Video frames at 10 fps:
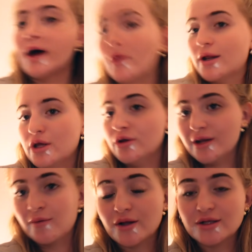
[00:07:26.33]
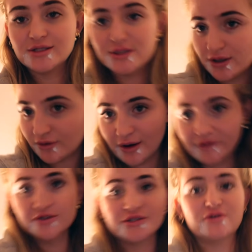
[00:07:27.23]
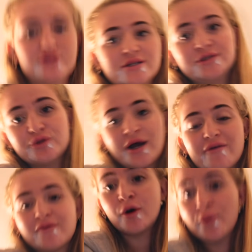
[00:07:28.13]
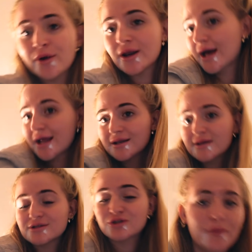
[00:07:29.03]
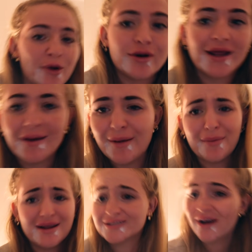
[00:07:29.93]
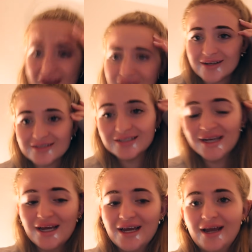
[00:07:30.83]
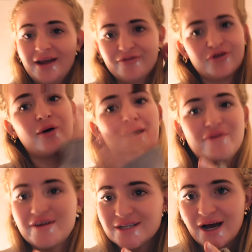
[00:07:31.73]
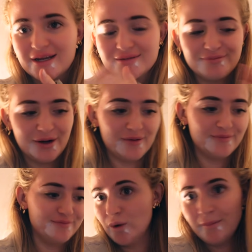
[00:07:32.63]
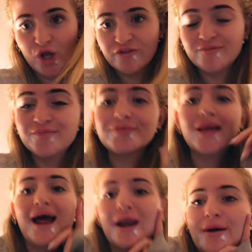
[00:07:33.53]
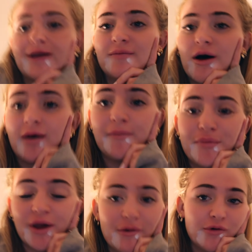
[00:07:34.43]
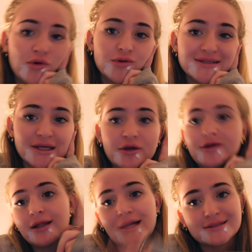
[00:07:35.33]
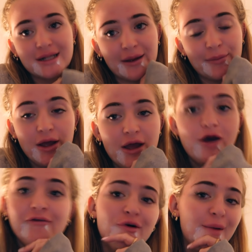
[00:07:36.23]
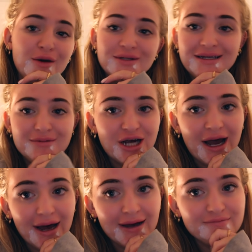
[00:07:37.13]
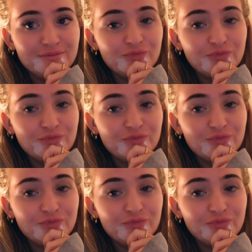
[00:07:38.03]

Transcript: at uni once, so I've just got to enjoy every moment and stop moaning about being tired, even though I am very tired, but we move. Anyway, I will see you in the next clip for my little deep chat.